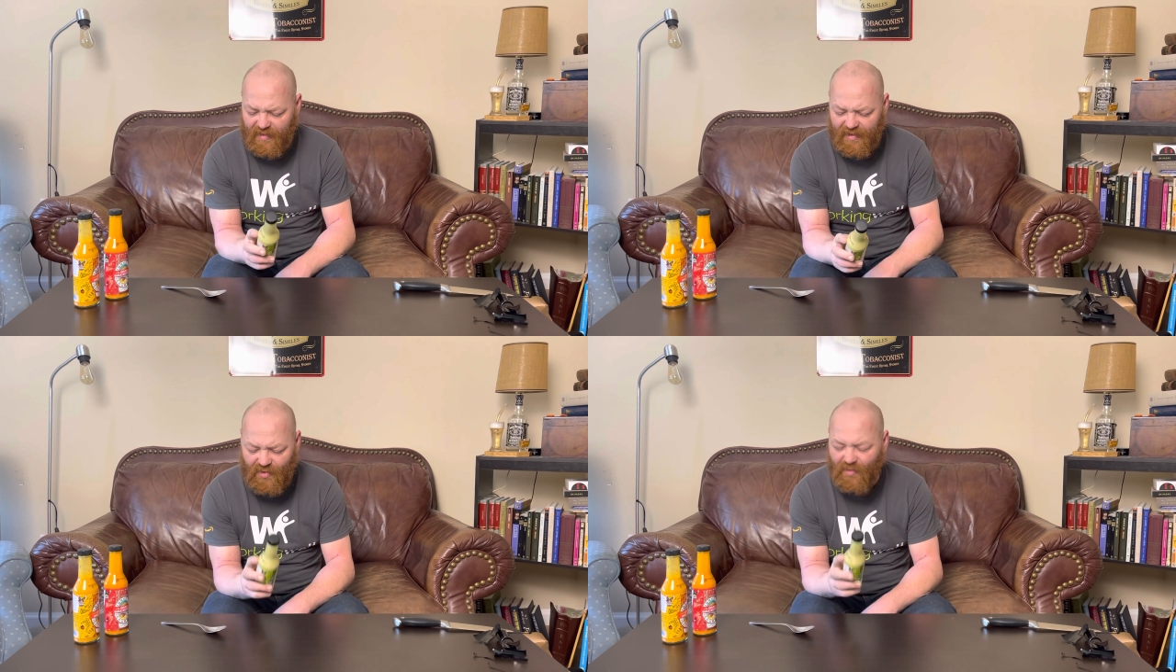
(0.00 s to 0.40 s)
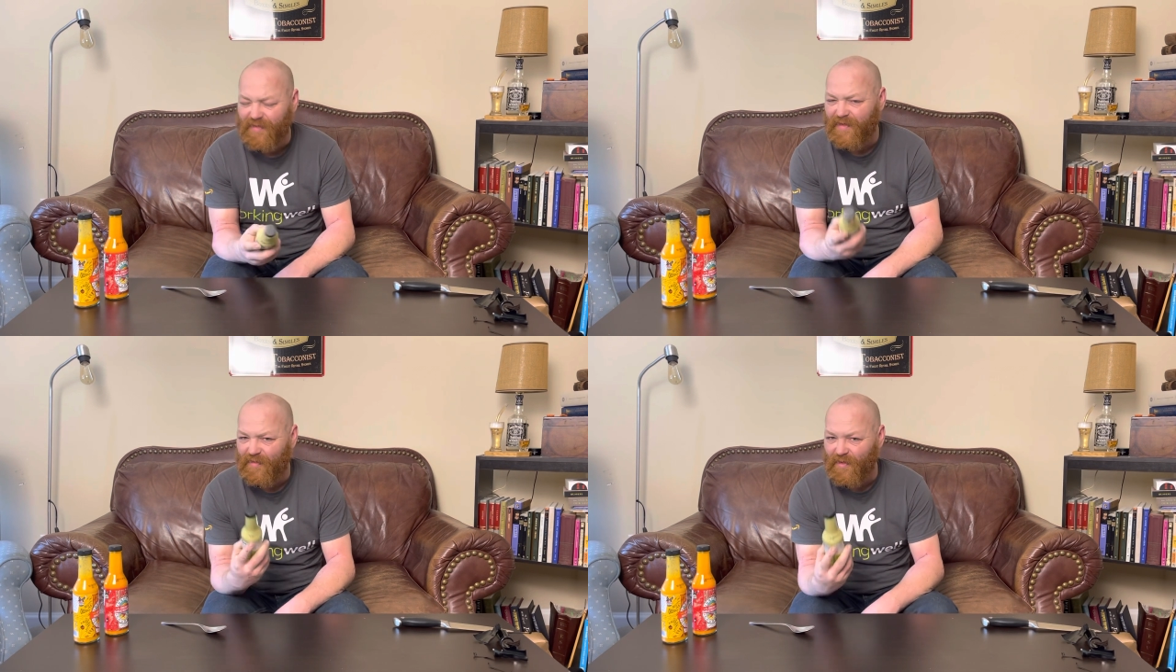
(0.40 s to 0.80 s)
And I don't
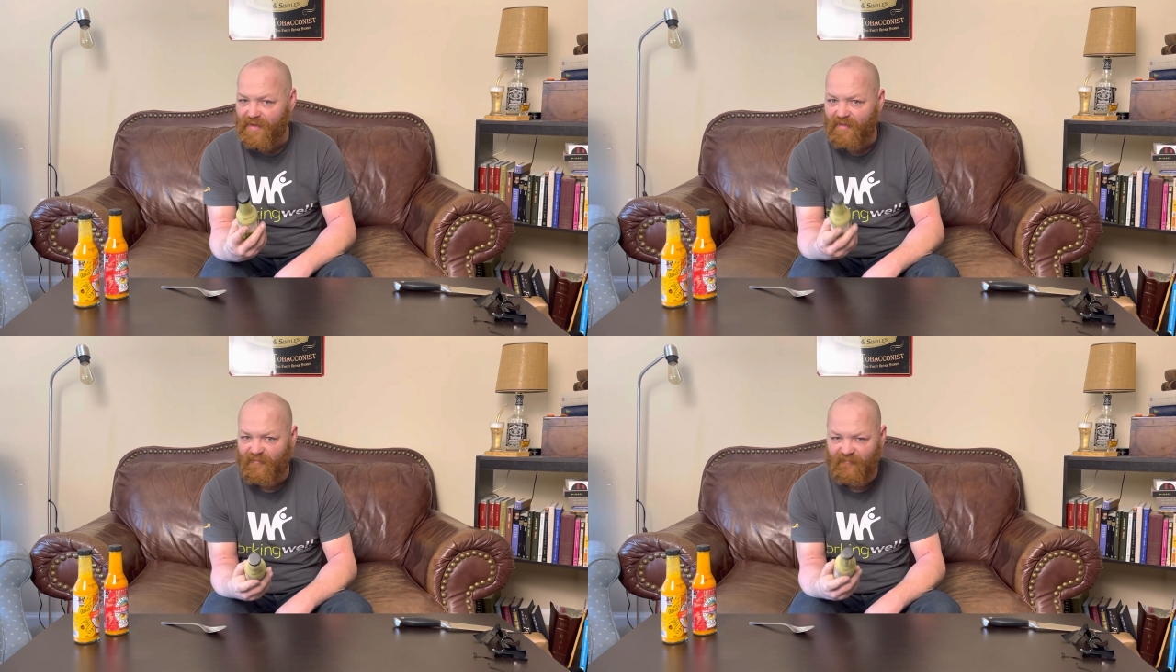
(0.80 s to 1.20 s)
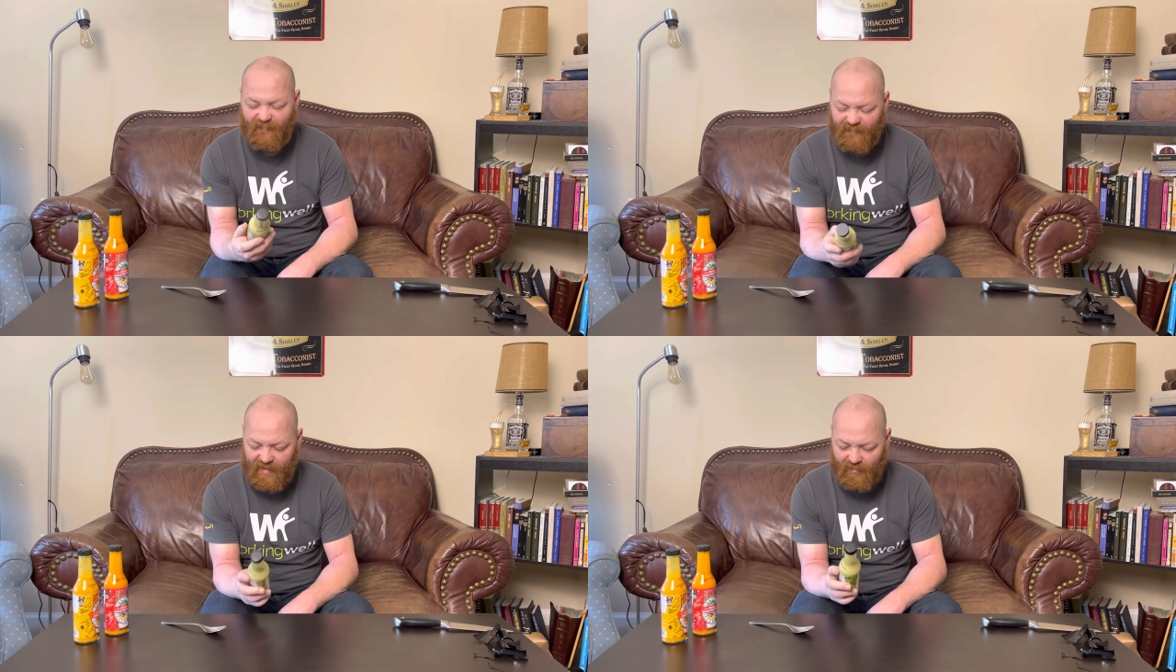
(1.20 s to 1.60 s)
think they're enough of a
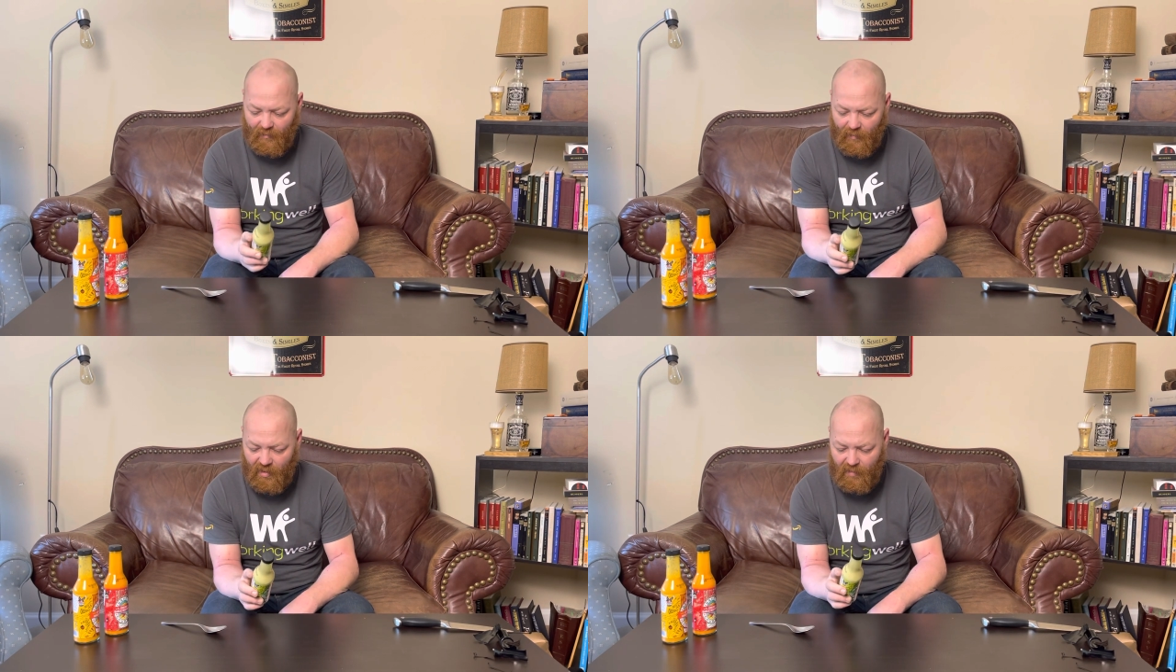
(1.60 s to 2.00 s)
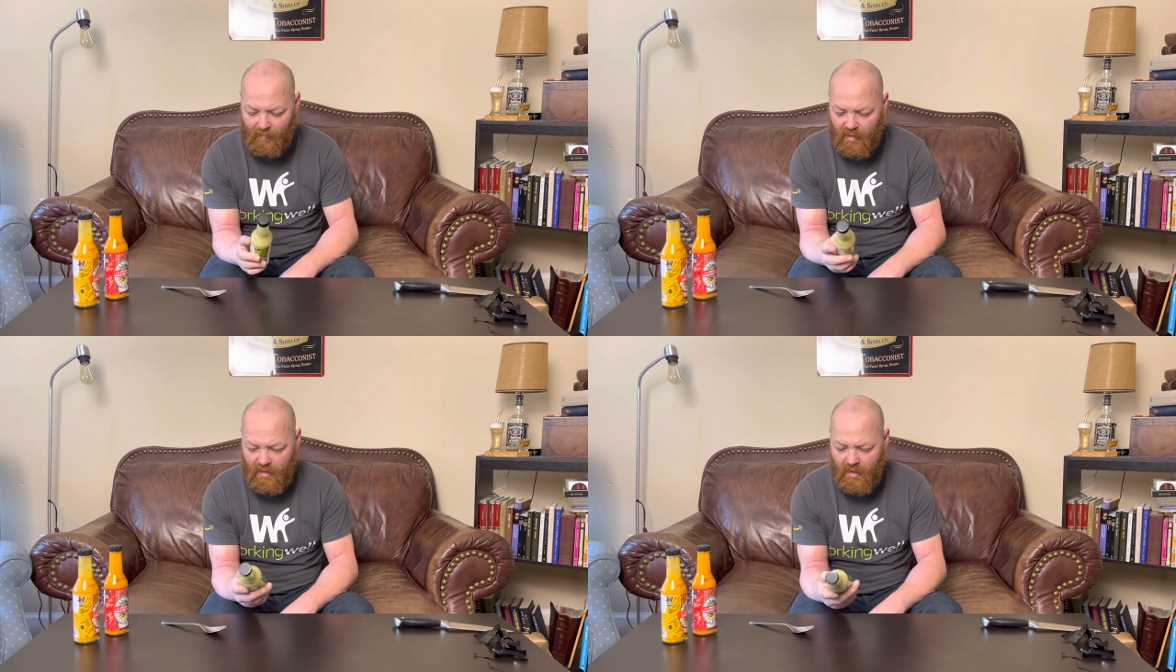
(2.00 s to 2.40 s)
flavor bomb
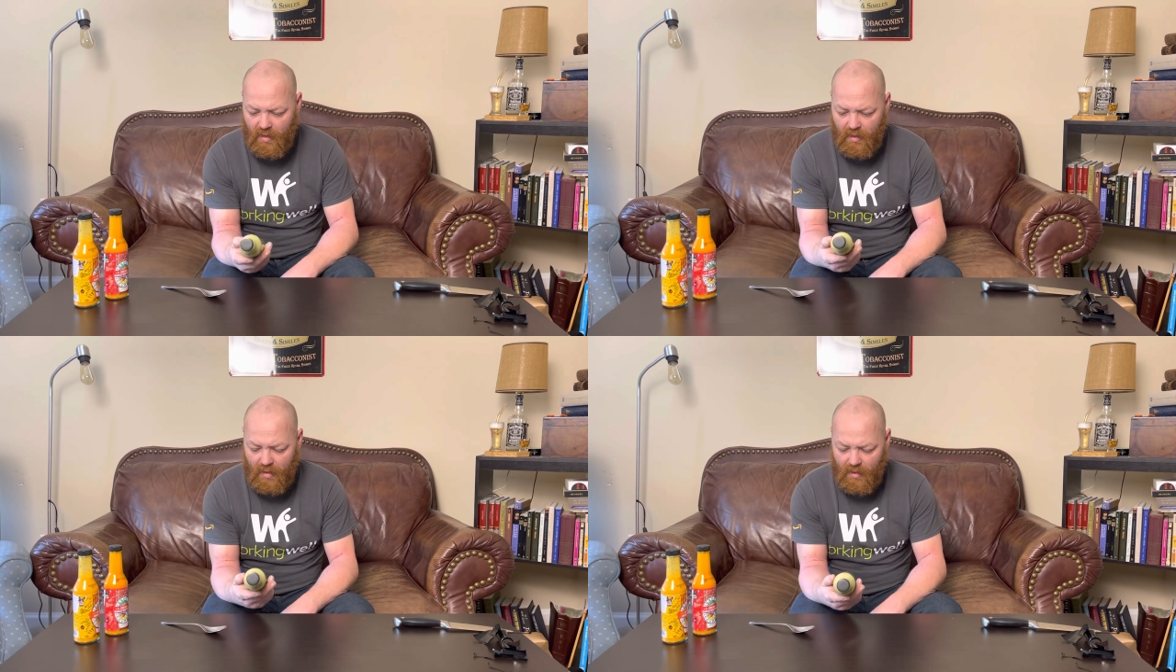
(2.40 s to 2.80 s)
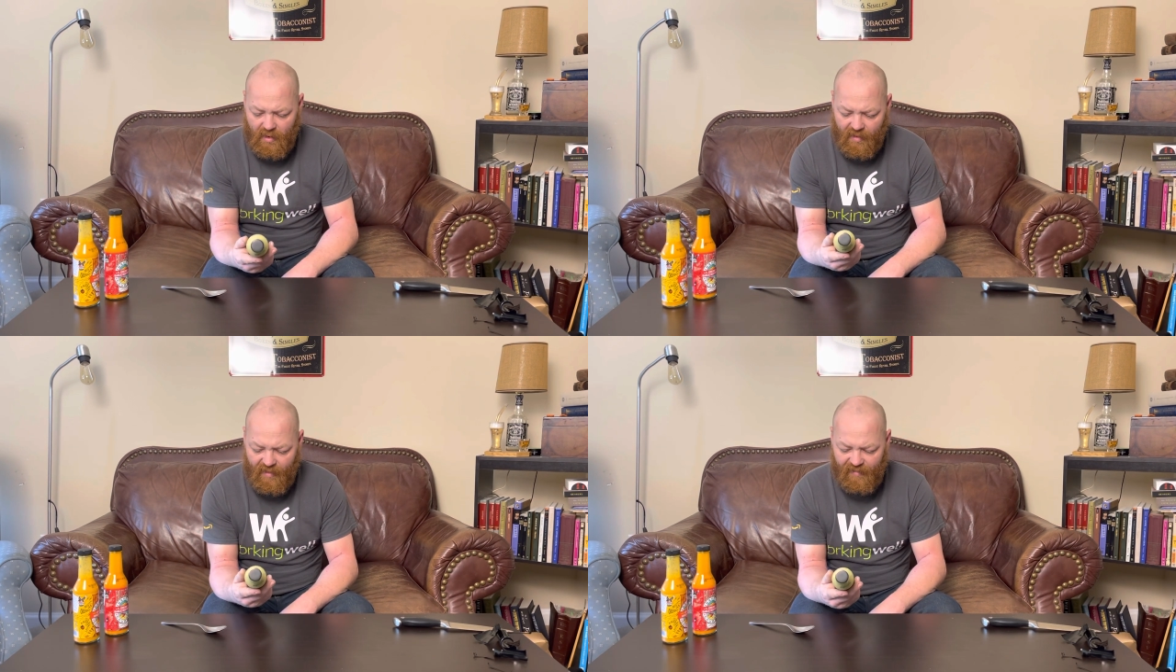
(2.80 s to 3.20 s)

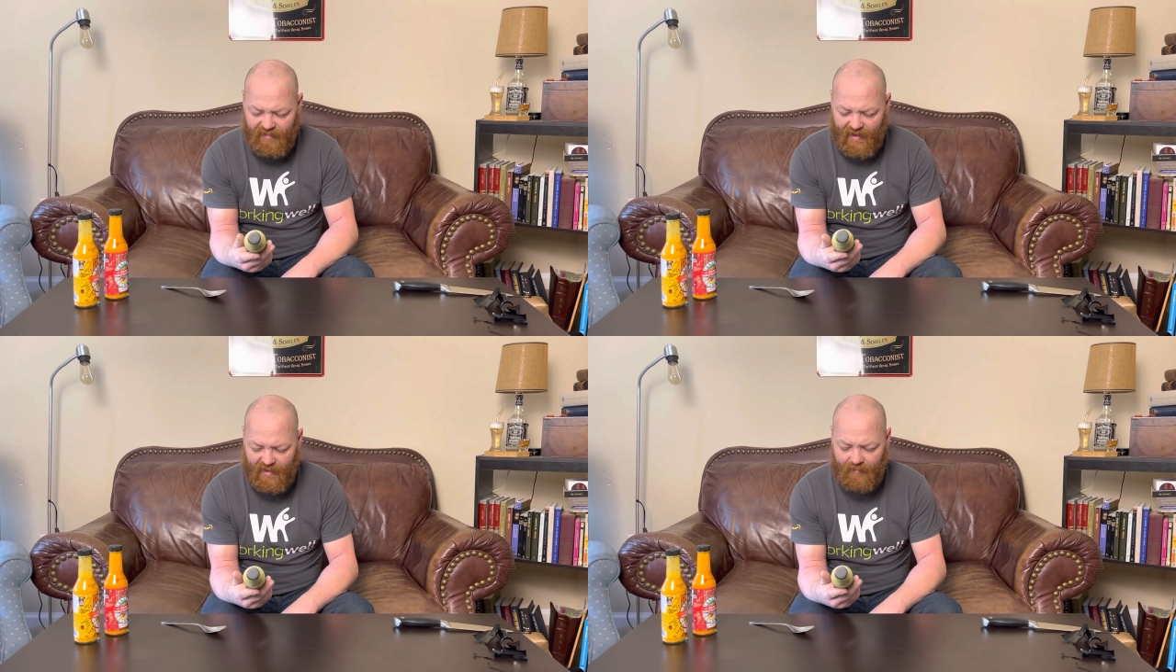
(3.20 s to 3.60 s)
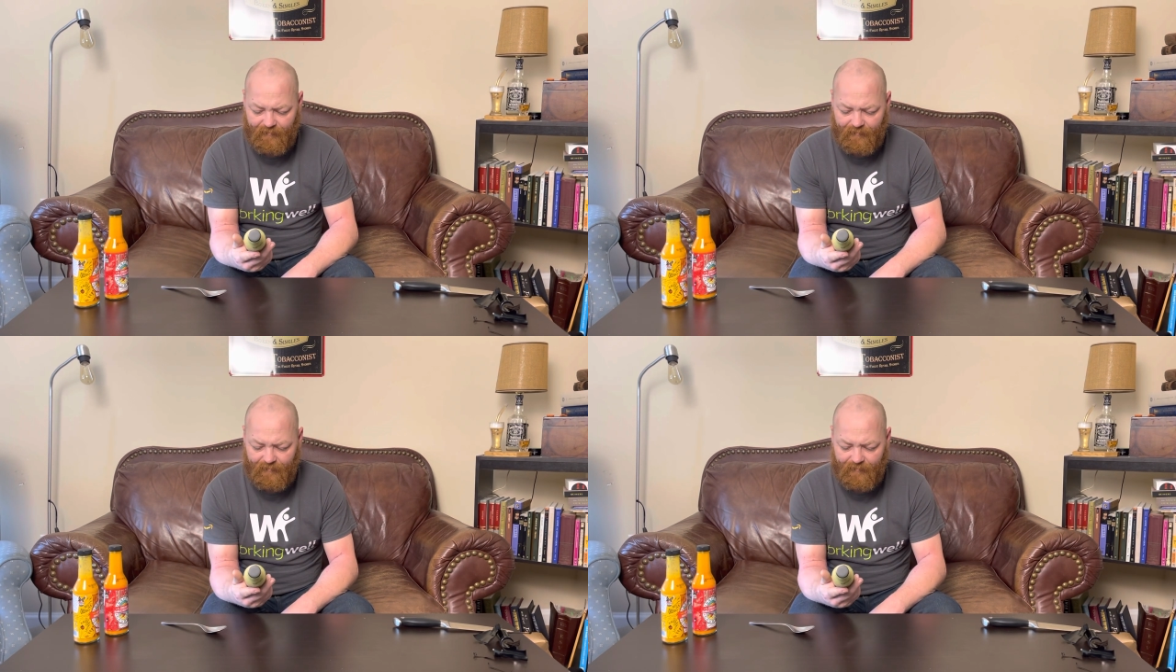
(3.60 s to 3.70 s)
that